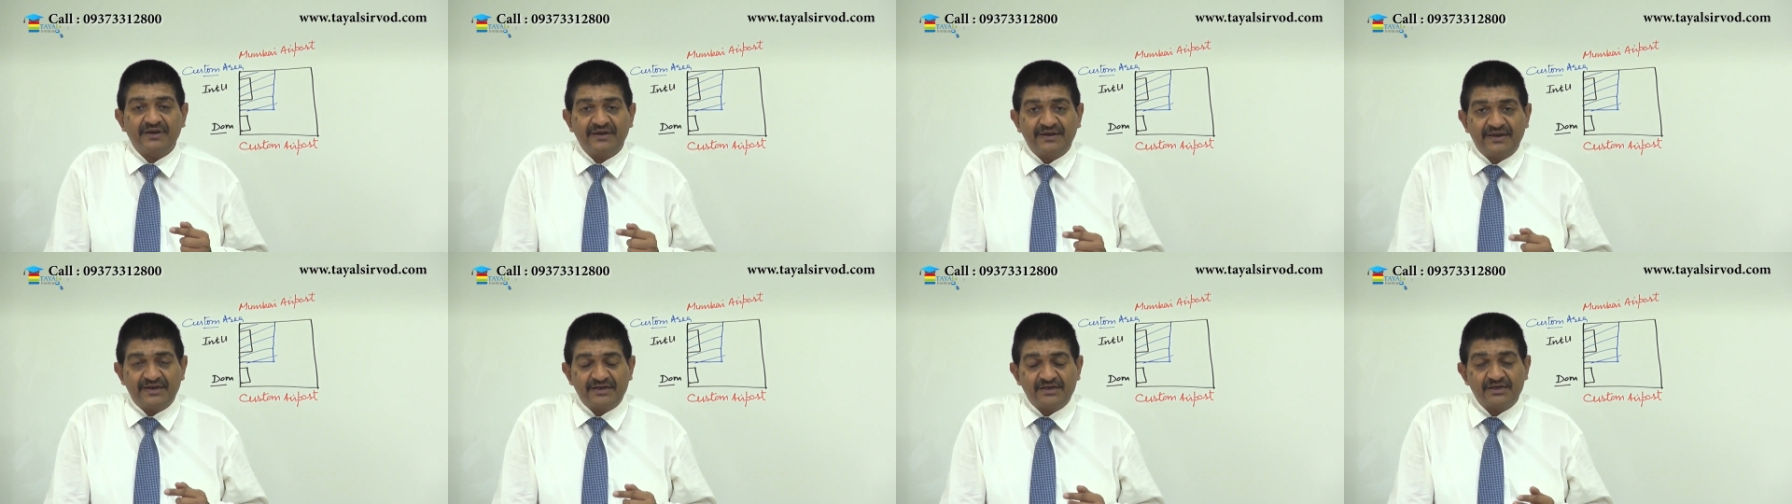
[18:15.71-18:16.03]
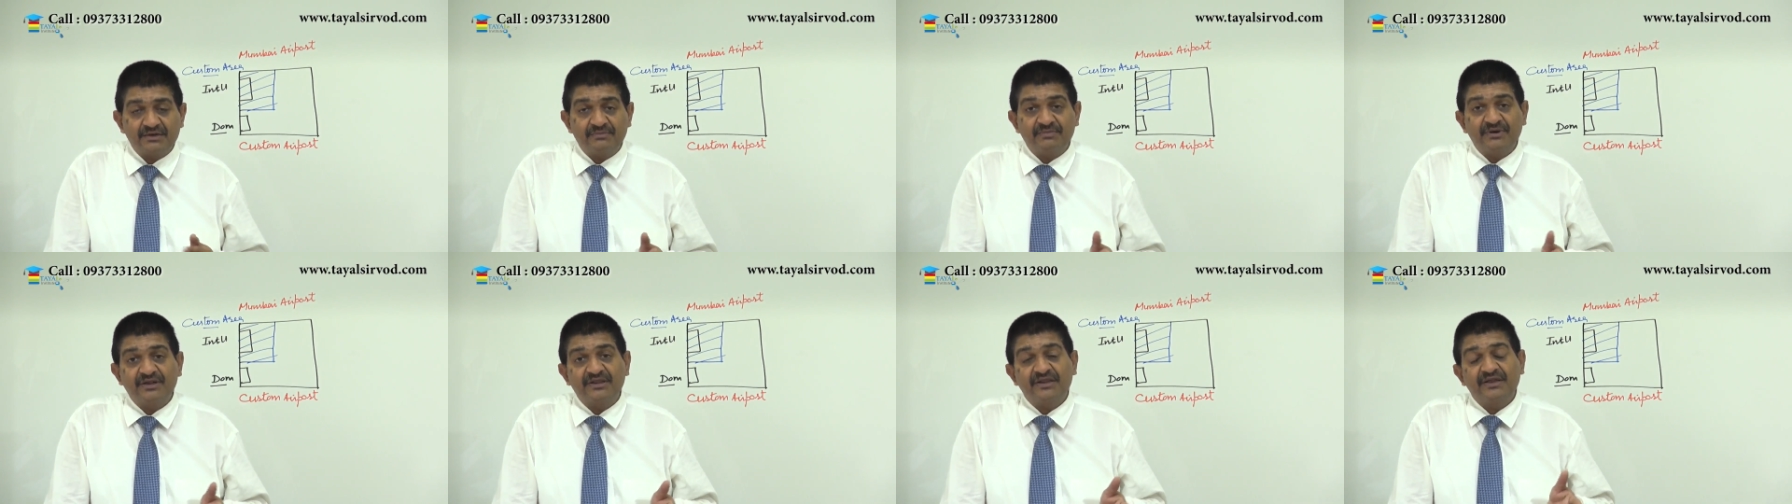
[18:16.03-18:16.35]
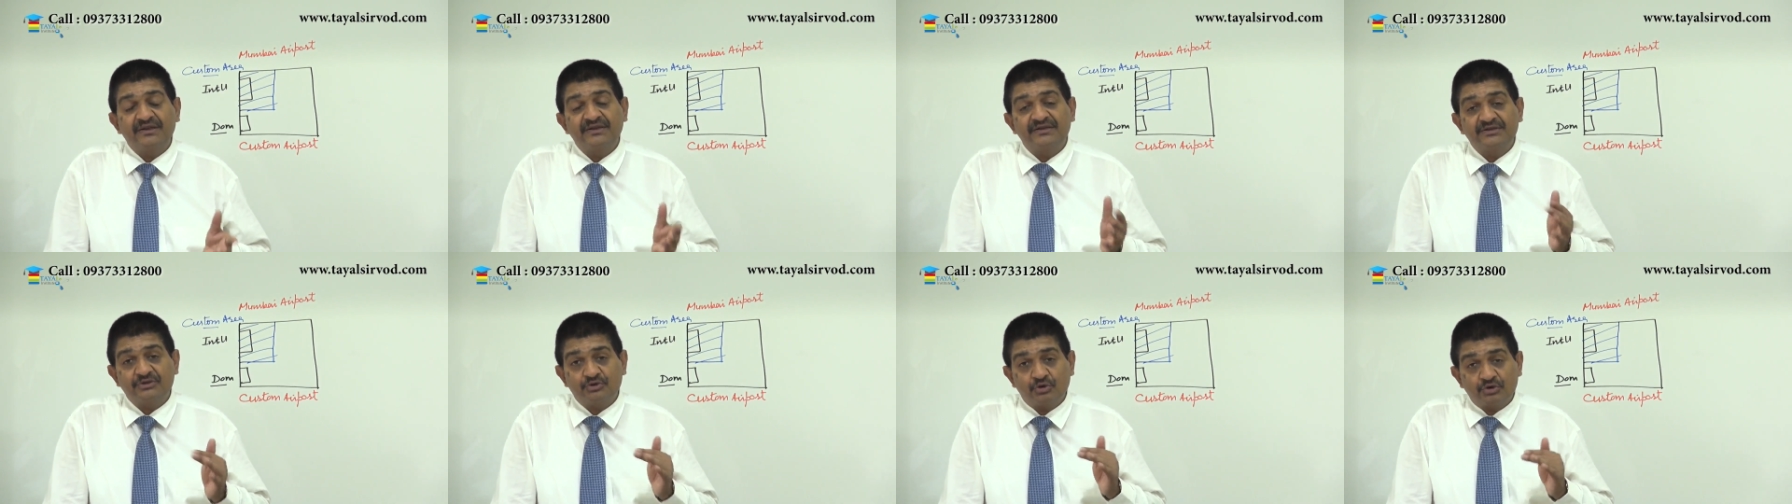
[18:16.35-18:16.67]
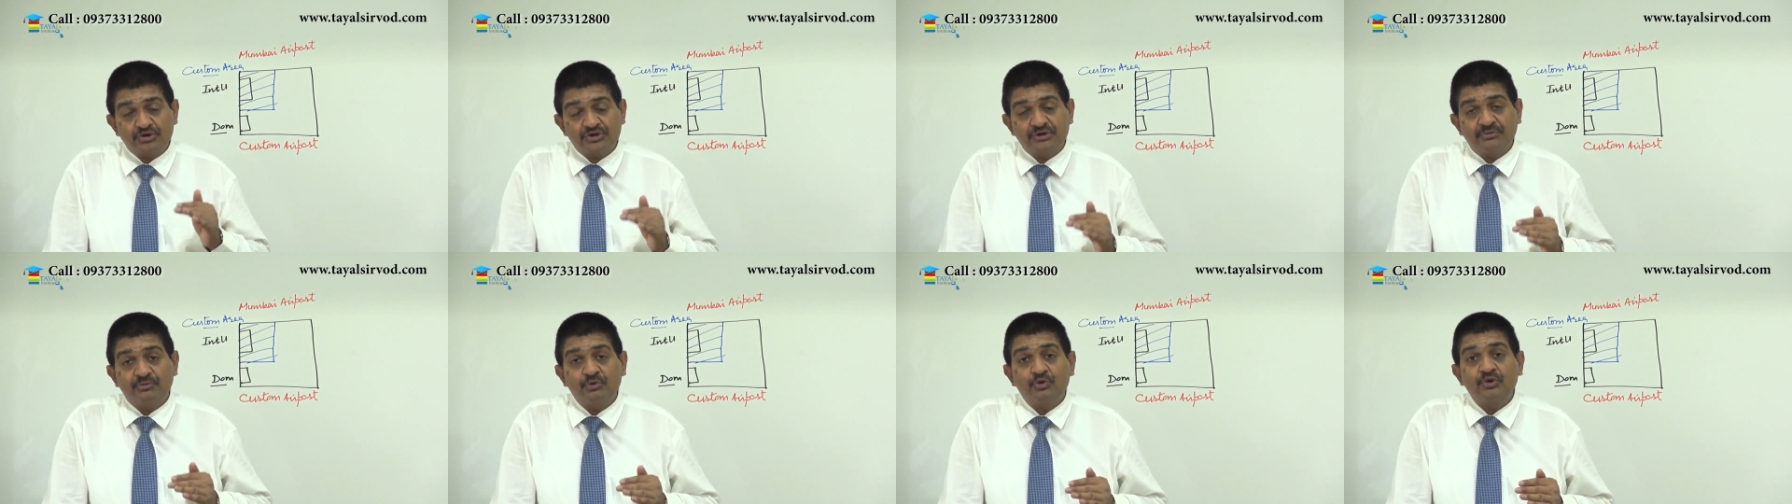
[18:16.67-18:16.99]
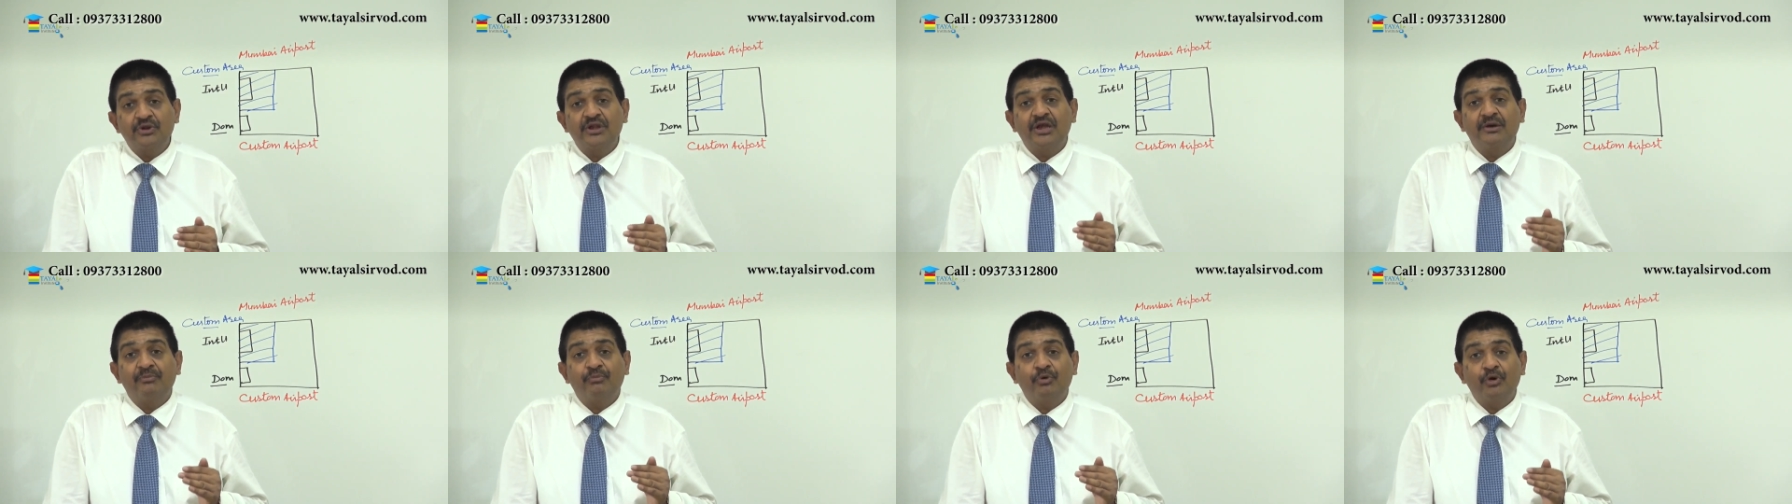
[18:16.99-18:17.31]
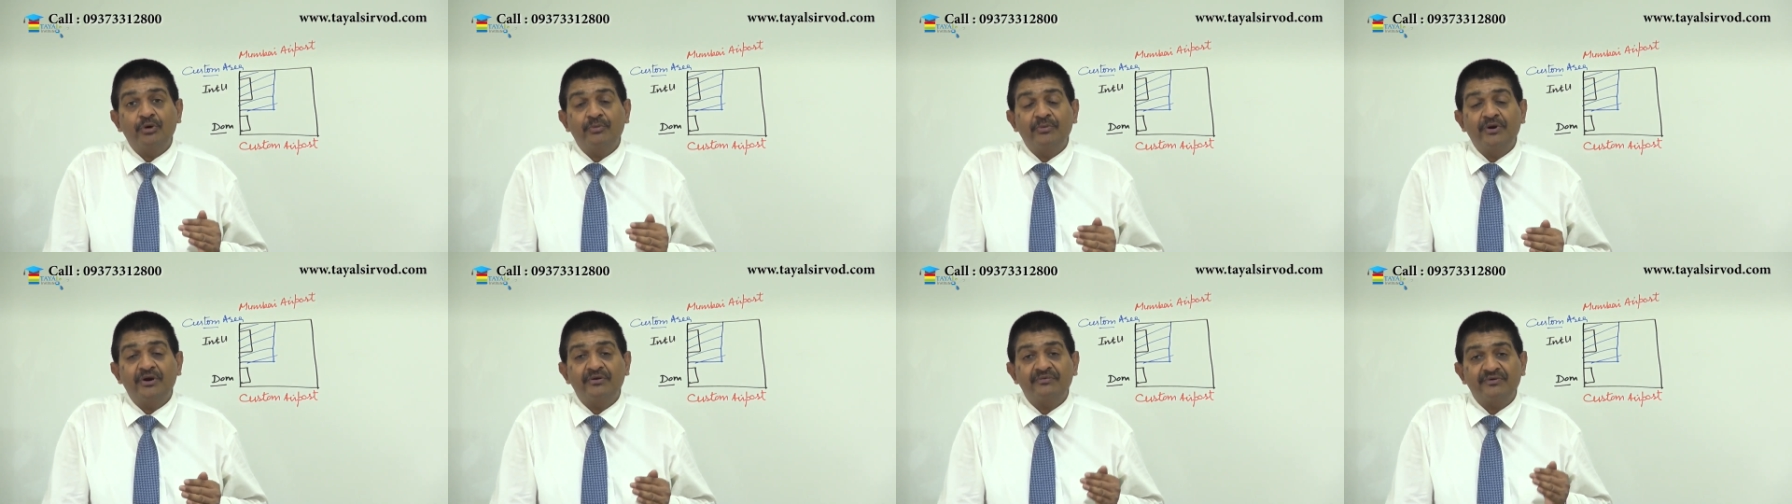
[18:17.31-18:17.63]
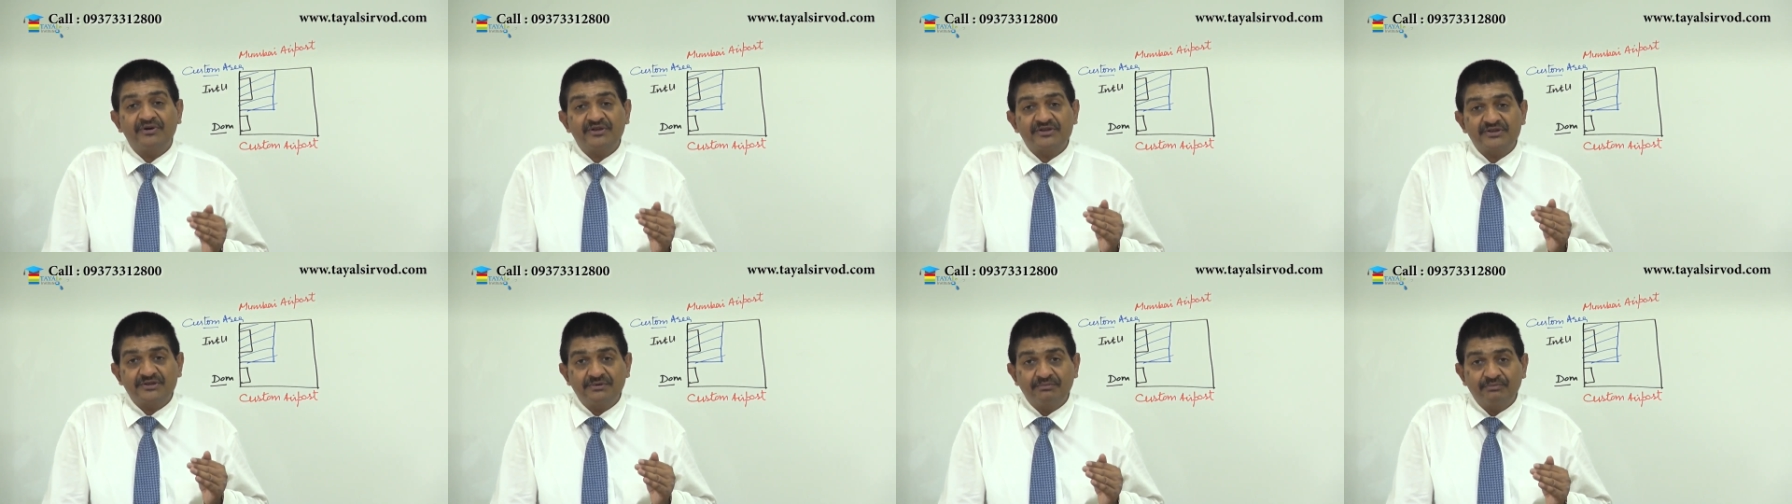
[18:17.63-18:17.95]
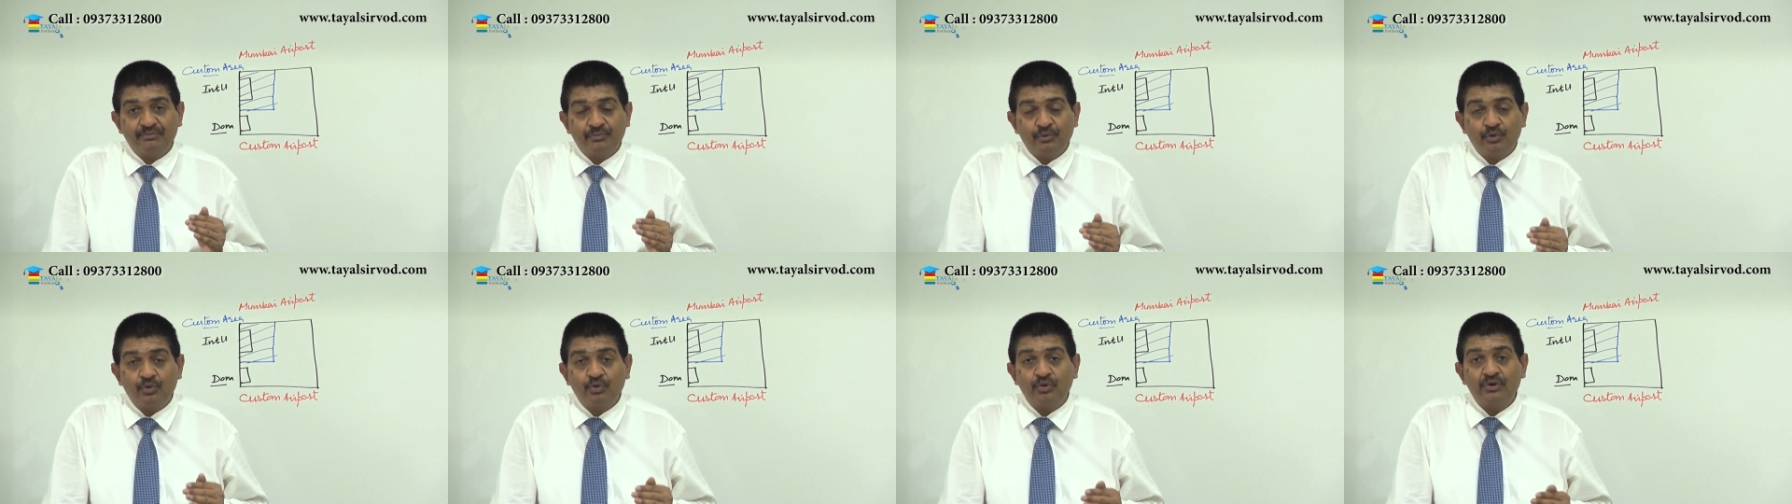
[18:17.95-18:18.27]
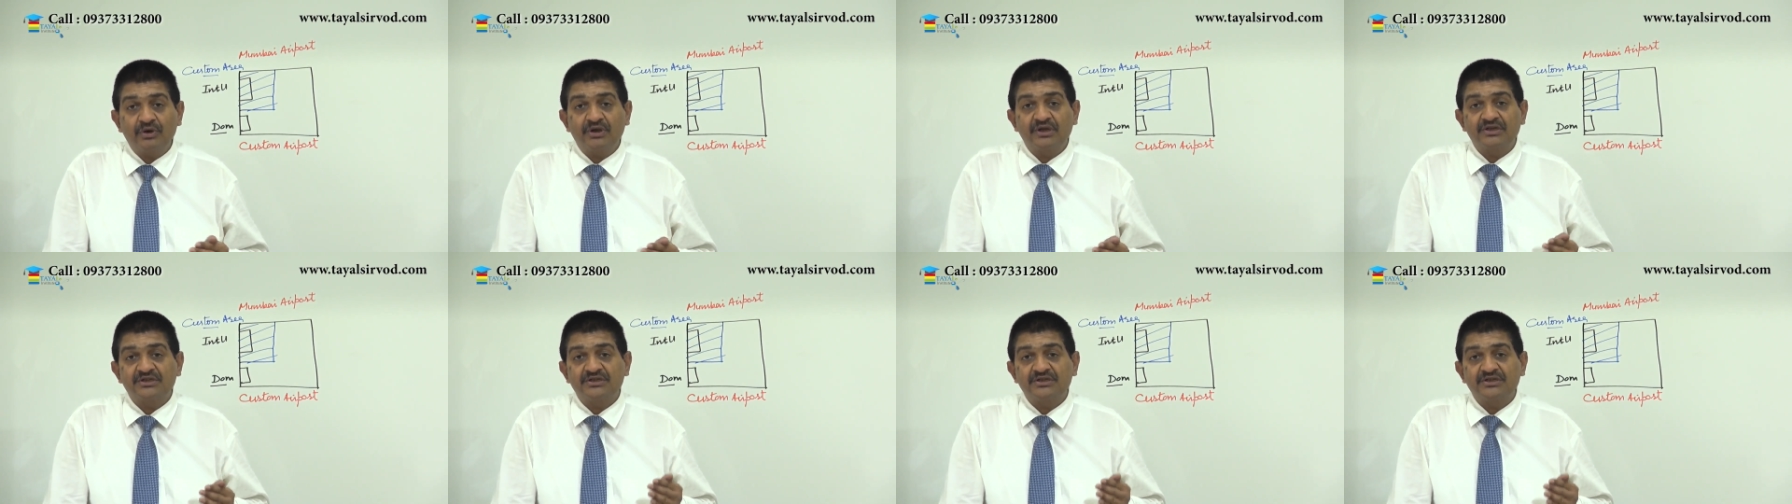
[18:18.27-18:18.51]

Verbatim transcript: later but that talks about the appointment of custom port,